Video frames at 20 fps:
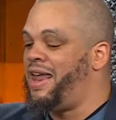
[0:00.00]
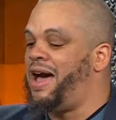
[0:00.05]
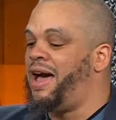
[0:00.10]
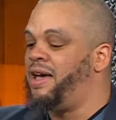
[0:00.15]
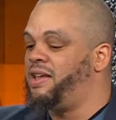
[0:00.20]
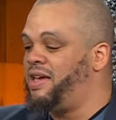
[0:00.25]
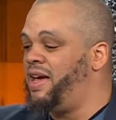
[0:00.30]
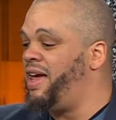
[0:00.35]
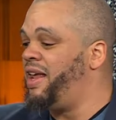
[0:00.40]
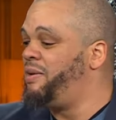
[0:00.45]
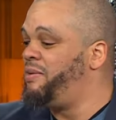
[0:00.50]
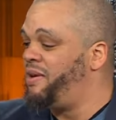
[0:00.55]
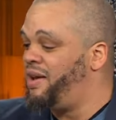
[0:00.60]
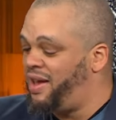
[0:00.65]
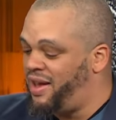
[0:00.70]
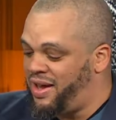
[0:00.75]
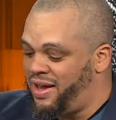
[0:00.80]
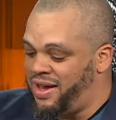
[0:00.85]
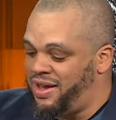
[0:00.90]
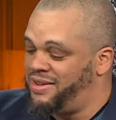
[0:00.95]
And
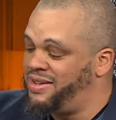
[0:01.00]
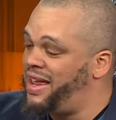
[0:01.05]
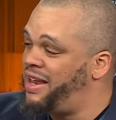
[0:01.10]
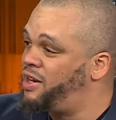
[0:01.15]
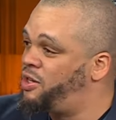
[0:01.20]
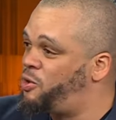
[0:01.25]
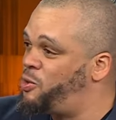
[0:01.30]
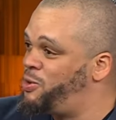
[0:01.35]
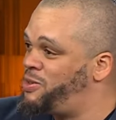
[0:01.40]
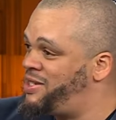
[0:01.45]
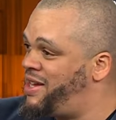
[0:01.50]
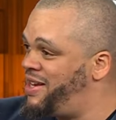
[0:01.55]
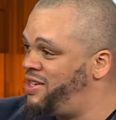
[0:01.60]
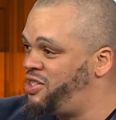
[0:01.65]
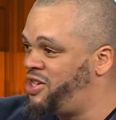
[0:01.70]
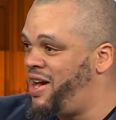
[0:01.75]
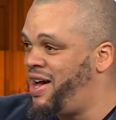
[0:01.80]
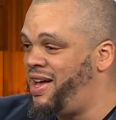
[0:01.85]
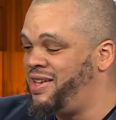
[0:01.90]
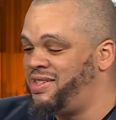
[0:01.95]
that includes
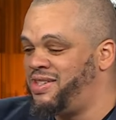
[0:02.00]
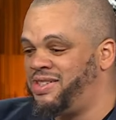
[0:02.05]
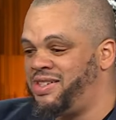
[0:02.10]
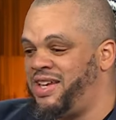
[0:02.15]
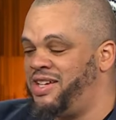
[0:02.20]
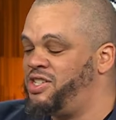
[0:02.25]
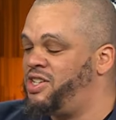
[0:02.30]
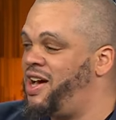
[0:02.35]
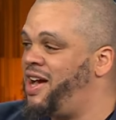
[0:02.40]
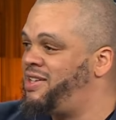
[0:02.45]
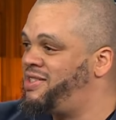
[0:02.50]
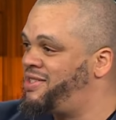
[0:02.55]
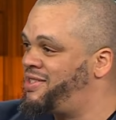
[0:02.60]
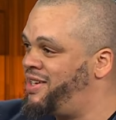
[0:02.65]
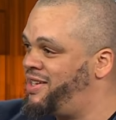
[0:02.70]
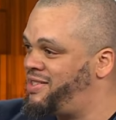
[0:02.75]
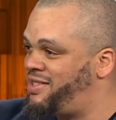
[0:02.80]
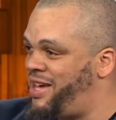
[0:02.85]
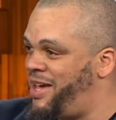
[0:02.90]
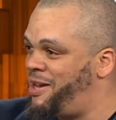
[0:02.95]
St. John's, and St. John's is
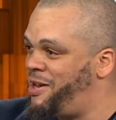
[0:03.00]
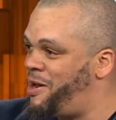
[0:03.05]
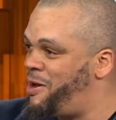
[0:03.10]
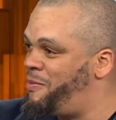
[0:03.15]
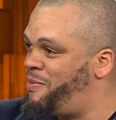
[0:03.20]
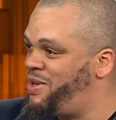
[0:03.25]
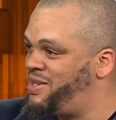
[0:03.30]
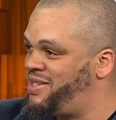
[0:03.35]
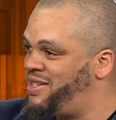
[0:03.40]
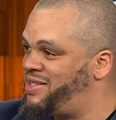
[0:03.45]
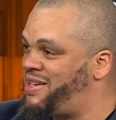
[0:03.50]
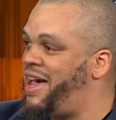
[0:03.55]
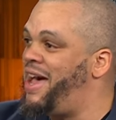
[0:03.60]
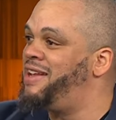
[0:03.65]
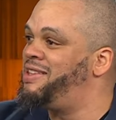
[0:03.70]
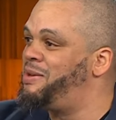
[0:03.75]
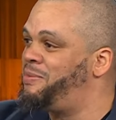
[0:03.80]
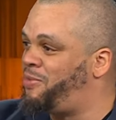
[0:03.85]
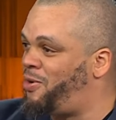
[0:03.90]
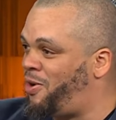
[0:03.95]
going to take care of business
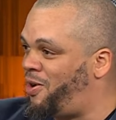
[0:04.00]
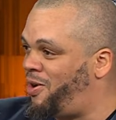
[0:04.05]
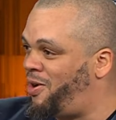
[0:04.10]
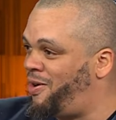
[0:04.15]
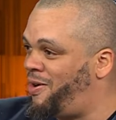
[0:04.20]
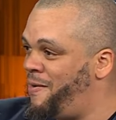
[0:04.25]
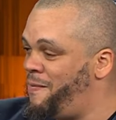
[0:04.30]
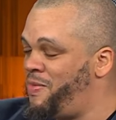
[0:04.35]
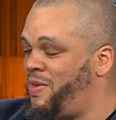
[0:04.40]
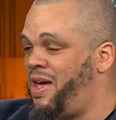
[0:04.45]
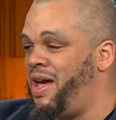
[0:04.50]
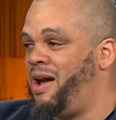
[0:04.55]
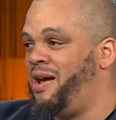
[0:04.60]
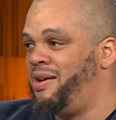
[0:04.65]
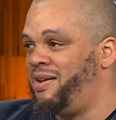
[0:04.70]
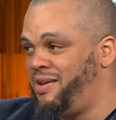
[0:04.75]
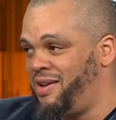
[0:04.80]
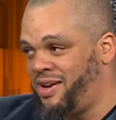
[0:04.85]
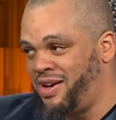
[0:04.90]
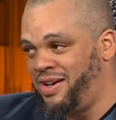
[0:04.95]
at DePaul,
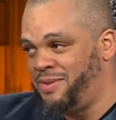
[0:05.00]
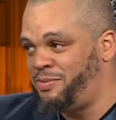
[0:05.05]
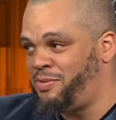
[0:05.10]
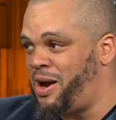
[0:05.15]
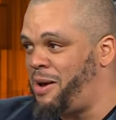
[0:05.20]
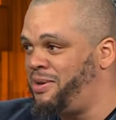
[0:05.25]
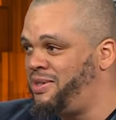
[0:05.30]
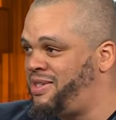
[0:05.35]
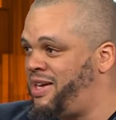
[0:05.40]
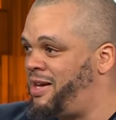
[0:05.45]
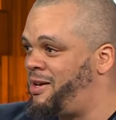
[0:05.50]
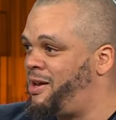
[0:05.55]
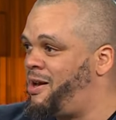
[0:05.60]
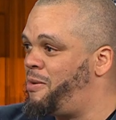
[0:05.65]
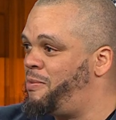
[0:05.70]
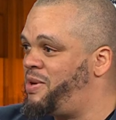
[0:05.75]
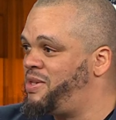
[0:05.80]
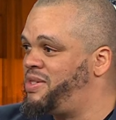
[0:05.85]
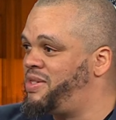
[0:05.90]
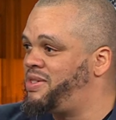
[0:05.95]
and they're going to probably take
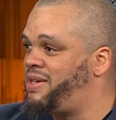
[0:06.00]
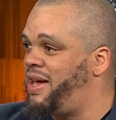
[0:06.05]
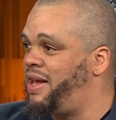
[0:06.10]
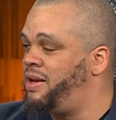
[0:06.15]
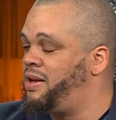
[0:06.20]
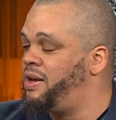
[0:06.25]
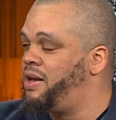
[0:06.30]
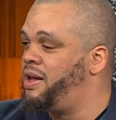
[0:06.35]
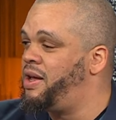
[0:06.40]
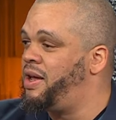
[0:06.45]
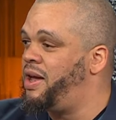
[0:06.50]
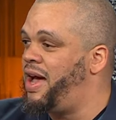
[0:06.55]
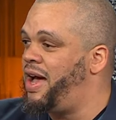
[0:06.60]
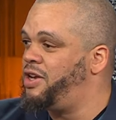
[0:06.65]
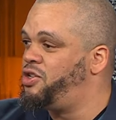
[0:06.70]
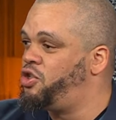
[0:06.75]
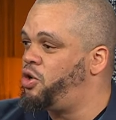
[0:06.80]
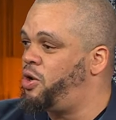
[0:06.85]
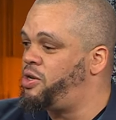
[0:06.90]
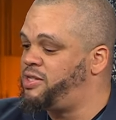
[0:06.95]
care of business
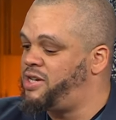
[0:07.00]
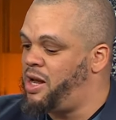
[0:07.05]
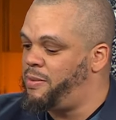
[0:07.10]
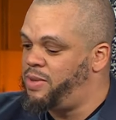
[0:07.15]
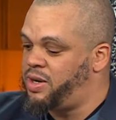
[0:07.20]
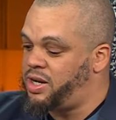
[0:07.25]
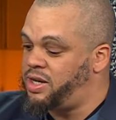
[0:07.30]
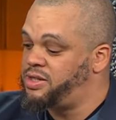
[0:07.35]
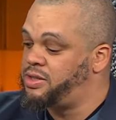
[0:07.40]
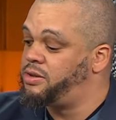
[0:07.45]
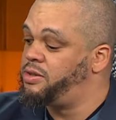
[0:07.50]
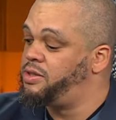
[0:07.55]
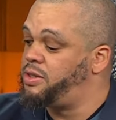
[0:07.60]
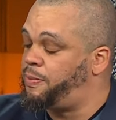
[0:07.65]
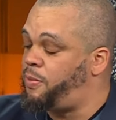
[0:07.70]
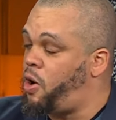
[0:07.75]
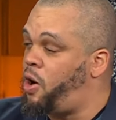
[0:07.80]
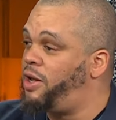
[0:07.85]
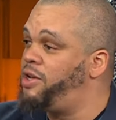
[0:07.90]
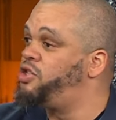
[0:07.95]
at Georgetown because
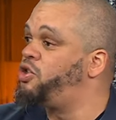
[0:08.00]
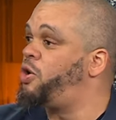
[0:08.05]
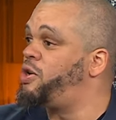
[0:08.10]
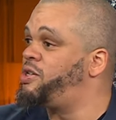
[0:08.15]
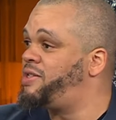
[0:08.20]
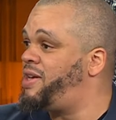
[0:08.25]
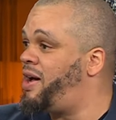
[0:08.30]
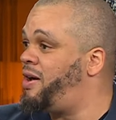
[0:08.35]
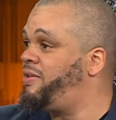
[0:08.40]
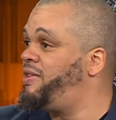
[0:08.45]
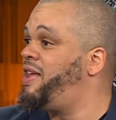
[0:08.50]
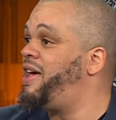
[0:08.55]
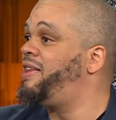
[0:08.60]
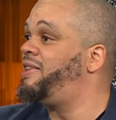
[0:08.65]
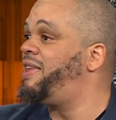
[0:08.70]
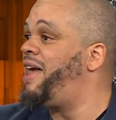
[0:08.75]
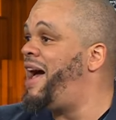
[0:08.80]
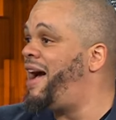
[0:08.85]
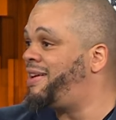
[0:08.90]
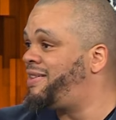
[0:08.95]
DePaul and Georgetown, they
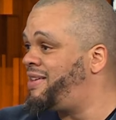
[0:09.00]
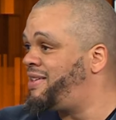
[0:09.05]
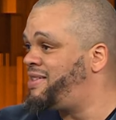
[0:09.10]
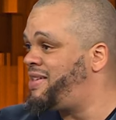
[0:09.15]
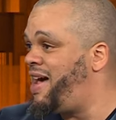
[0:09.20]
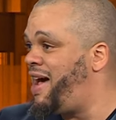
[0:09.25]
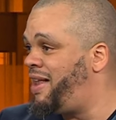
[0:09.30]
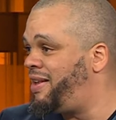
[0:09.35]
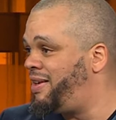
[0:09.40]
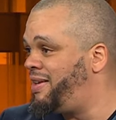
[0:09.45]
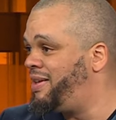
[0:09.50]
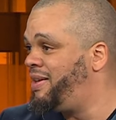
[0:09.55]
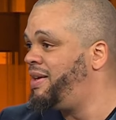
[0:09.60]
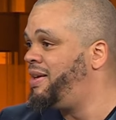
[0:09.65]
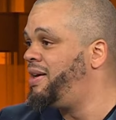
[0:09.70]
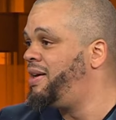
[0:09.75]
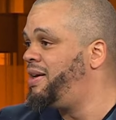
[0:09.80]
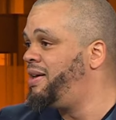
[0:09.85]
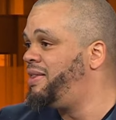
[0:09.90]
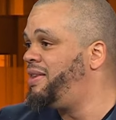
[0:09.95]
lack the talent
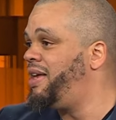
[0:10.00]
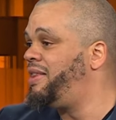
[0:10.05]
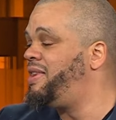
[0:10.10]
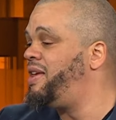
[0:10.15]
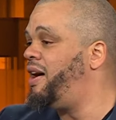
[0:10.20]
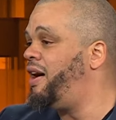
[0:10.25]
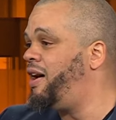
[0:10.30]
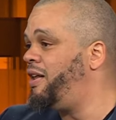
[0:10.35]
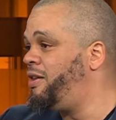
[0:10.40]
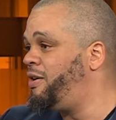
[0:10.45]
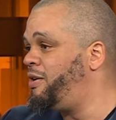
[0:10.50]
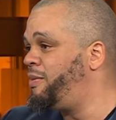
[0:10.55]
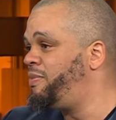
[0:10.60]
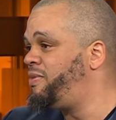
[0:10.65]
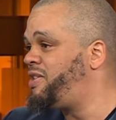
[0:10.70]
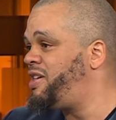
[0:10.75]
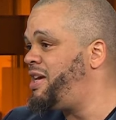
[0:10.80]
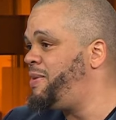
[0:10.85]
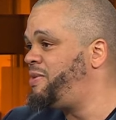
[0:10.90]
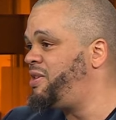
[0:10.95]
that the other
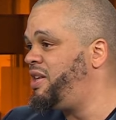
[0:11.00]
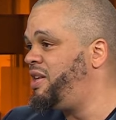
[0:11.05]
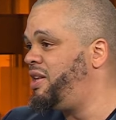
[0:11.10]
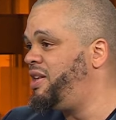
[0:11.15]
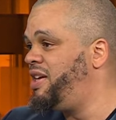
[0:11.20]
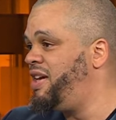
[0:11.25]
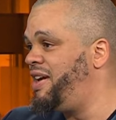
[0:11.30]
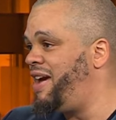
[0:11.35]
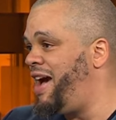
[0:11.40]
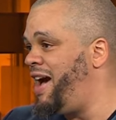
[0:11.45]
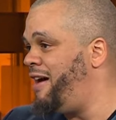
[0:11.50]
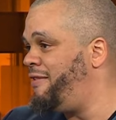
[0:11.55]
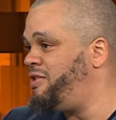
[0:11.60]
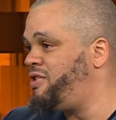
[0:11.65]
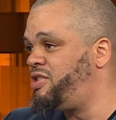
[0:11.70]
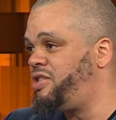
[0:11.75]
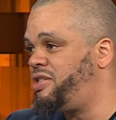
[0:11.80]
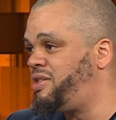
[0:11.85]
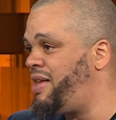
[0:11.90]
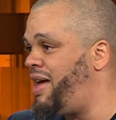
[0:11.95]
teams in the league have.
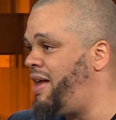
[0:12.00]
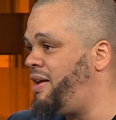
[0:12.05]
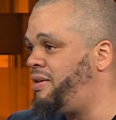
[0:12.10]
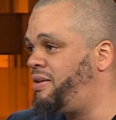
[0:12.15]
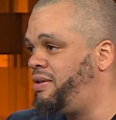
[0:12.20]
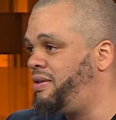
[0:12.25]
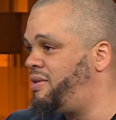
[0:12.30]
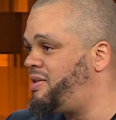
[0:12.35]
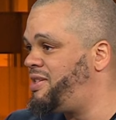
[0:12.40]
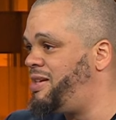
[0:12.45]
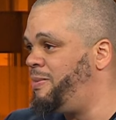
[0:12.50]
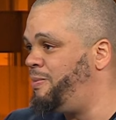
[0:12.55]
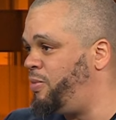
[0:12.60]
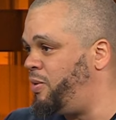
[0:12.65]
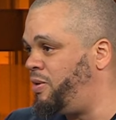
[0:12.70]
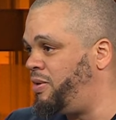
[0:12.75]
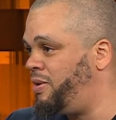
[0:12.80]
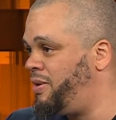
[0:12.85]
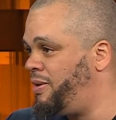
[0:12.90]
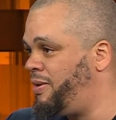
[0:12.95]
It's just that
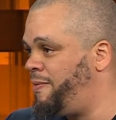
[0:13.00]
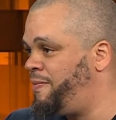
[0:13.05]
simple.